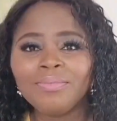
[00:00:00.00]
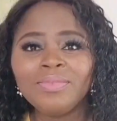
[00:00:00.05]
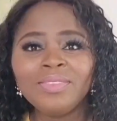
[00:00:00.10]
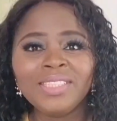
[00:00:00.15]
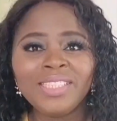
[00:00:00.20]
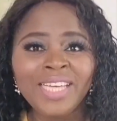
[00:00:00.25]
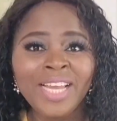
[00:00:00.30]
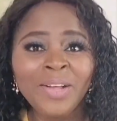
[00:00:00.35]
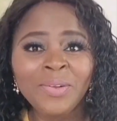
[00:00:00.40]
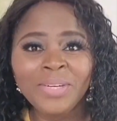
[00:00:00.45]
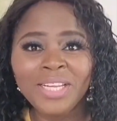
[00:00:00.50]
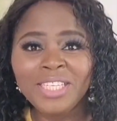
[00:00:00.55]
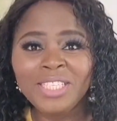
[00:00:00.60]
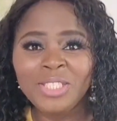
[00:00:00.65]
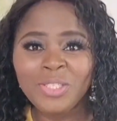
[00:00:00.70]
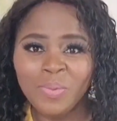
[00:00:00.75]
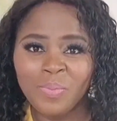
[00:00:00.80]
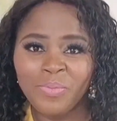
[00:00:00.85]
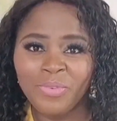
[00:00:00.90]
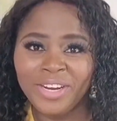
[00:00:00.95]
Now
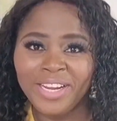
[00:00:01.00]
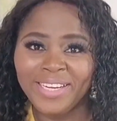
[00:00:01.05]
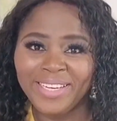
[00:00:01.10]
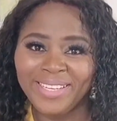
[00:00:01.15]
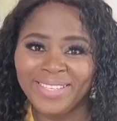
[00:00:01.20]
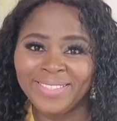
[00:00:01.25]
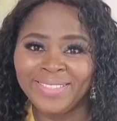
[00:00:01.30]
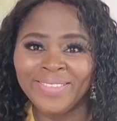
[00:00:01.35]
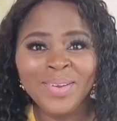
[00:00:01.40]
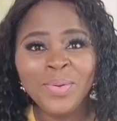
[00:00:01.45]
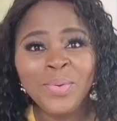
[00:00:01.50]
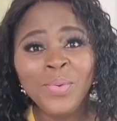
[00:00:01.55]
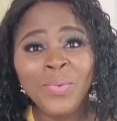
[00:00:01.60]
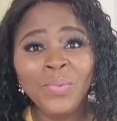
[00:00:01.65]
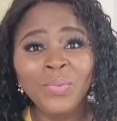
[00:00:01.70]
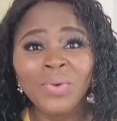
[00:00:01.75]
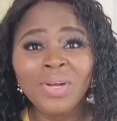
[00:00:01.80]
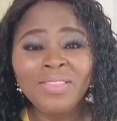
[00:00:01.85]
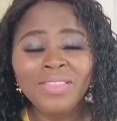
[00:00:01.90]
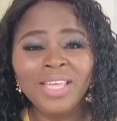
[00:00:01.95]
let's jump right in.
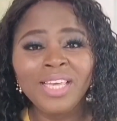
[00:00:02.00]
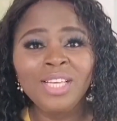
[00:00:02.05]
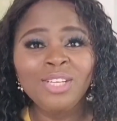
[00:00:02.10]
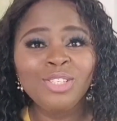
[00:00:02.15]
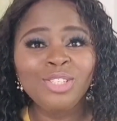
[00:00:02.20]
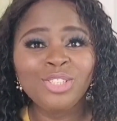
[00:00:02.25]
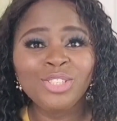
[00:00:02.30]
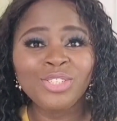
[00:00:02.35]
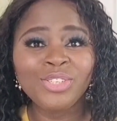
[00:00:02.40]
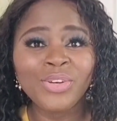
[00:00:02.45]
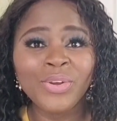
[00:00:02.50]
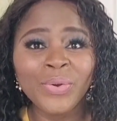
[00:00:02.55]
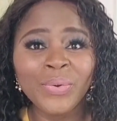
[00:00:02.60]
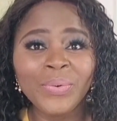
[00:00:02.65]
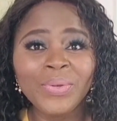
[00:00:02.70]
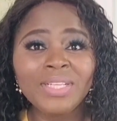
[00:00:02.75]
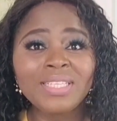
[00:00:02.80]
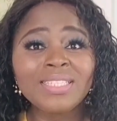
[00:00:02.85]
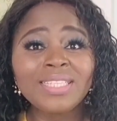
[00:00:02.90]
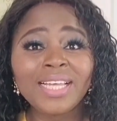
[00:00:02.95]
One thing you should
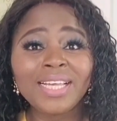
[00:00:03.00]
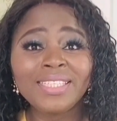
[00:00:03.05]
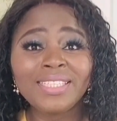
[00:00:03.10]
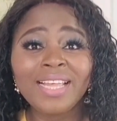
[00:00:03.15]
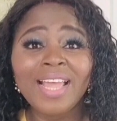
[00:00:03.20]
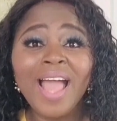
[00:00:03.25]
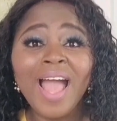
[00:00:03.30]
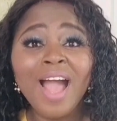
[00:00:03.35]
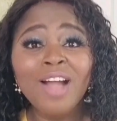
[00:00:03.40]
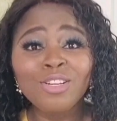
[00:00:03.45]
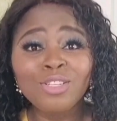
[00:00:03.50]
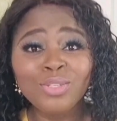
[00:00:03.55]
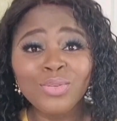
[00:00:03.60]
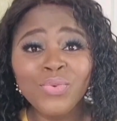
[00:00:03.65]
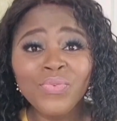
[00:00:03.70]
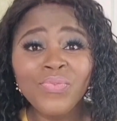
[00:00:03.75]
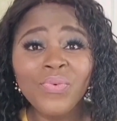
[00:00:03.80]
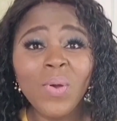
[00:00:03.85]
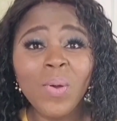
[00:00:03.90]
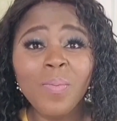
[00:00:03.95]
know is that the
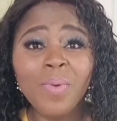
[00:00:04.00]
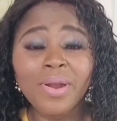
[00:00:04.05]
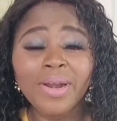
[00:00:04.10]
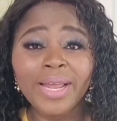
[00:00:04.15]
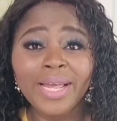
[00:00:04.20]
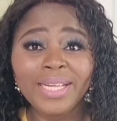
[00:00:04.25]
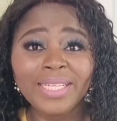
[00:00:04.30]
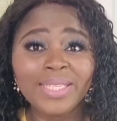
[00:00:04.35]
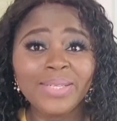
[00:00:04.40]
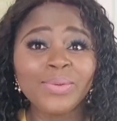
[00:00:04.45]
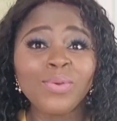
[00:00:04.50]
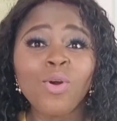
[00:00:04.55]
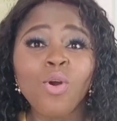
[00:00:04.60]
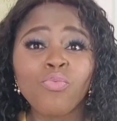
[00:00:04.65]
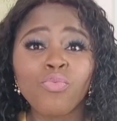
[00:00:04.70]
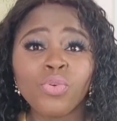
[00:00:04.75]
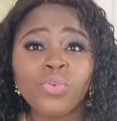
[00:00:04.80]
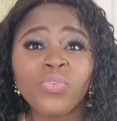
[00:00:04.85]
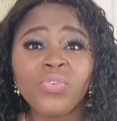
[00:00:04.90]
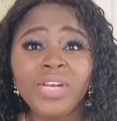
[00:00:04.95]
actual Vorbereitung
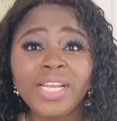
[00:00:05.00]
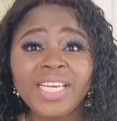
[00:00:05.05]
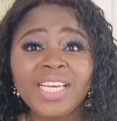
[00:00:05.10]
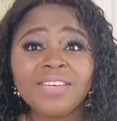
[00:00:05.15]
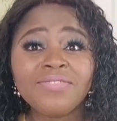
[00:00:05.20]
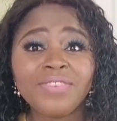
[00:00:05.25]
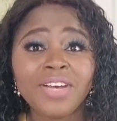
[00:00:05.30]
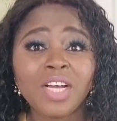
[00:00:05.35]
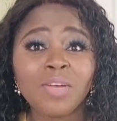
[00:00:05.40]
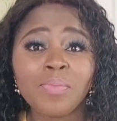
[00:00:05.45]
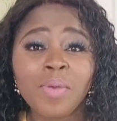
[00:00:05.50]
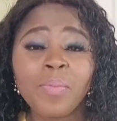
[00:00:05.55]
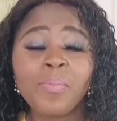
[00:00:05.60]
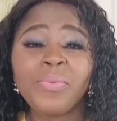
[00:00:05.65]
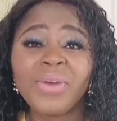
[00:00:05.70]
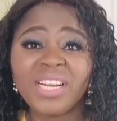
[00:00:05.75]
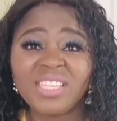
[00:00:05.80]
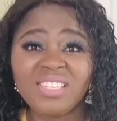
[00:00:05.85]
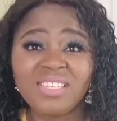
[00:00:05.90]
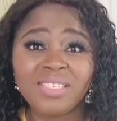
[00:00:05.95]
of your
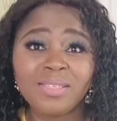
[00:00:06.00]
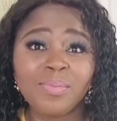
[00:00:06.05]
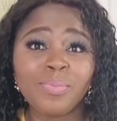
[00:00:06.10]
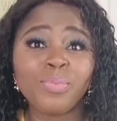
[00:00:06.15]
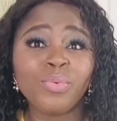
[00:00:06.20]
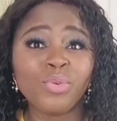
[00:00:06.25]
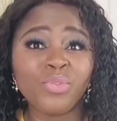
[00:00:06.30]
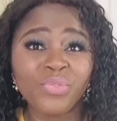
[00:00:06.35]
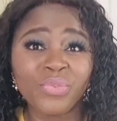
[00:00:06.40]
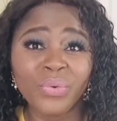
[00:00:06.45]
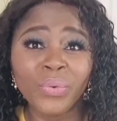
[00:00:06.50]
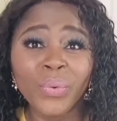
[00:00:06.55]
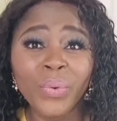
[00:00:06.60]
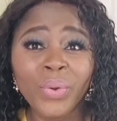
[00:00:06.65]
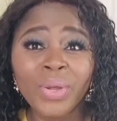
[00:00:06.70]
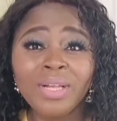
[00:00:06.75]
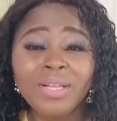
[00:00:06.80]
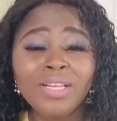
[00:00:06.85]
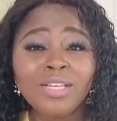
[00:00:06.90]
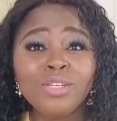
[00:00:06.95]
pflegefachman praktische
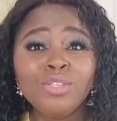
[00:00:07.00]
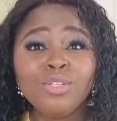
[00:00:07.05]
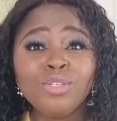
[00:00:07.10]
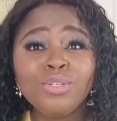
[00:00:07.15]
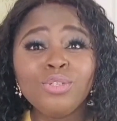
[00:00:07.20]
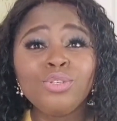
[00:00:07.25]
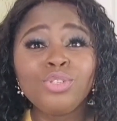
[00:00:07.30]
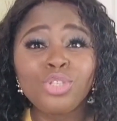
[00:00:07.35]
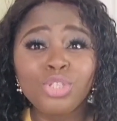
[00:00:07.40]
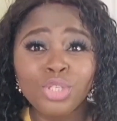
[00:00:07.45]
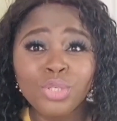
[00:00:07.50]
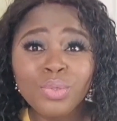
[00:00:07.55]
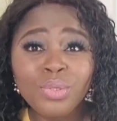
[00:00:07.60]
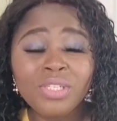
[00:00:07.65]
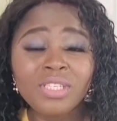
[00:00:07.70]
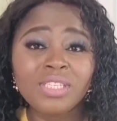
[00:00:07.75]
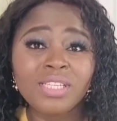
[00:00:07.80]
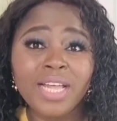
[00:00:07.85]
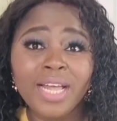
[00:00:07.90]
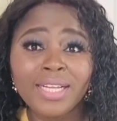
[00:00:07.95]
Prüfung
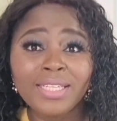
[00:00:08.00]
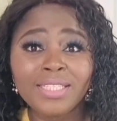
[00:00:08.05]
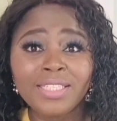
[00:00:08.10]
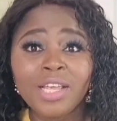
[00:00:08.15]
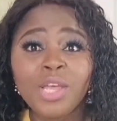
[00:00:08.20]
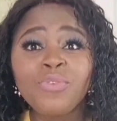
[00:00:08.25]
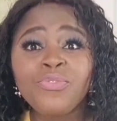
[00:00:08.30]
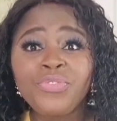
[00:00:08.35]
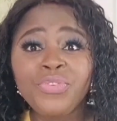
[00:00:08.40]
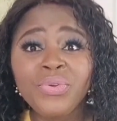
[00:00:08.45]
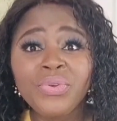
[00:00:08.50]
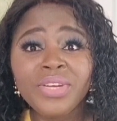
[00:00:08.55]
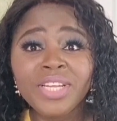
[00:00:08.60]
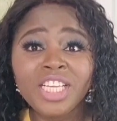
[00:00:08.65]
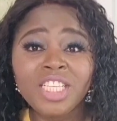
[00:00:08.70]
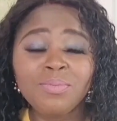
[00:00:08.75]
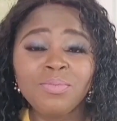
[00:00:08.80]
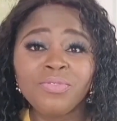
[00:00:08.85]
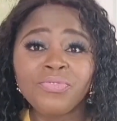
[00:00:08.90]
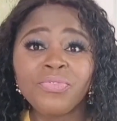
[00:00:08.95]
should start a few
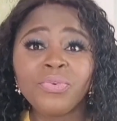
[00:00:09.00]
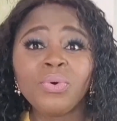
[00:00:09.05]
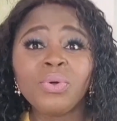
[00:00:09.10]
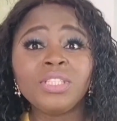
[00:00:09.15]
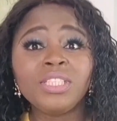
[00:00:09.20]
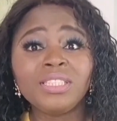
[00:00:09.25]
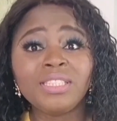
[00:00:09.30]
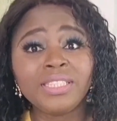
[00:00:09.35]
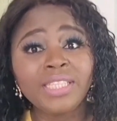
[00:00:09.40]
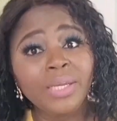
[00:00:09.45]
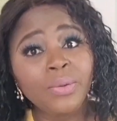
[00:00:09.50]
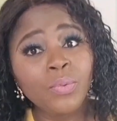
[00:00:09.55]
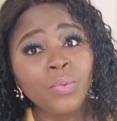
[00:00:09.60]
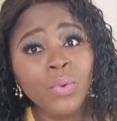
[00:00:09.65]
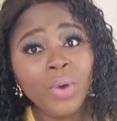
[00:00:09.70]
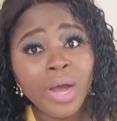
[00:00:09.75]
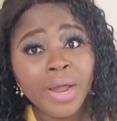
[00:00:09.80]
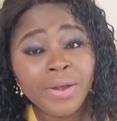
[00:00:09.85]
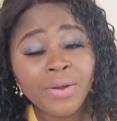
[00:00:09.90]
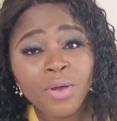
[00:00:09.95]
days before the day
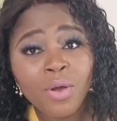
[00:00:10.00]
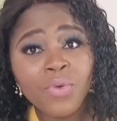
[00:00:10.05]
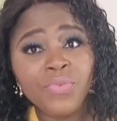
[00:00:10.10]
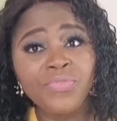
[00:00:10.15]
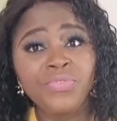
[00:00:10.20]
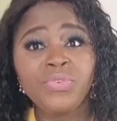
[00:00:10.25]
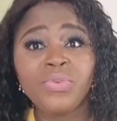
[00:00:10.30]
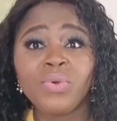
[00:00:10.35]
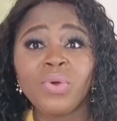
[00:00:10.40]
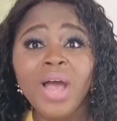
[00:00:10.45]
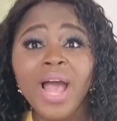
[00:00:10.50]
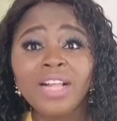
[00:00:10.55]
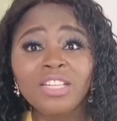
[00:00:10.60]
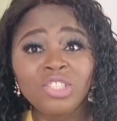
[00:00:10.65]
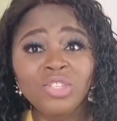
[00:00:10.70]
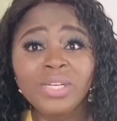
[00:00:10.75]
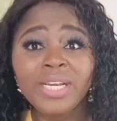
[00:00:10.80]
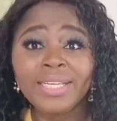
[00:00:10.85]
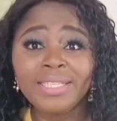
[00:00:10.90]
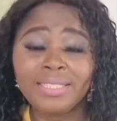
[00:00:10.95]
one of your
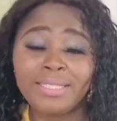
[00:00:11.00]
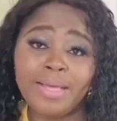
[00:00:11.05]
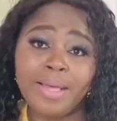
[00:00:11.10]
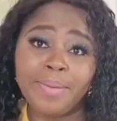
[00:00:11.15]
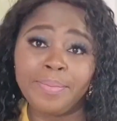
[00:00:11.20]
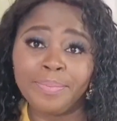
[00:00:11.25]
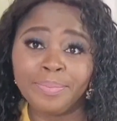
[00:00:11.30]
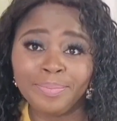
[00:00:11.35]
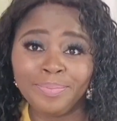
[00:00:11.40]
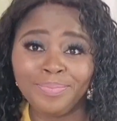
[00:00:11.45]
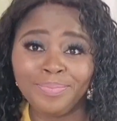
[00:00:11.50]
actual exam.